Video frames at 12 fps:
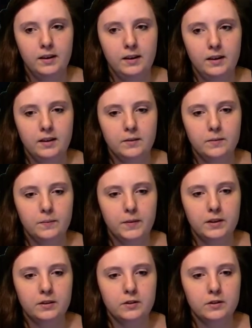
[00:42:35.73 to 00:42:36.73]
Yeah,
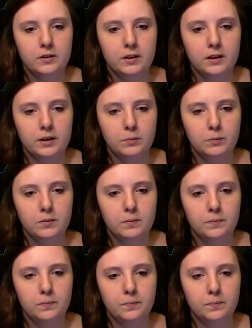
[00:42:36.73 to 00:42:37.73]
and Dirk can
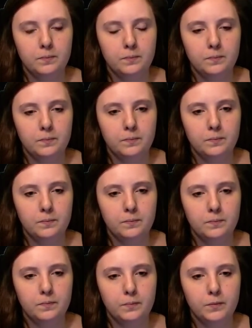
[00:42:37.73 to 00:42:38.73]

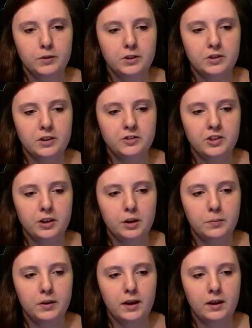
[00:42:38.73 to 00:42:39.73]
potty train
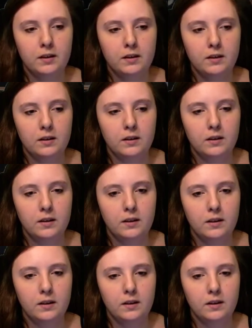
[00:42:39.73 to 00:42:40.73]
Jacob again
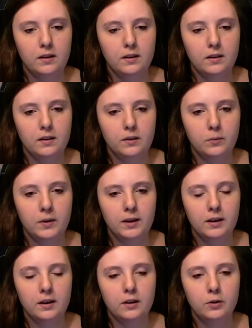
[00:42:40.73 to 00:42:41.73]
while
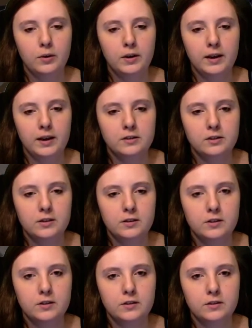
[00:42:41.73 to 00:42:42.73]
Chloe has her dinner.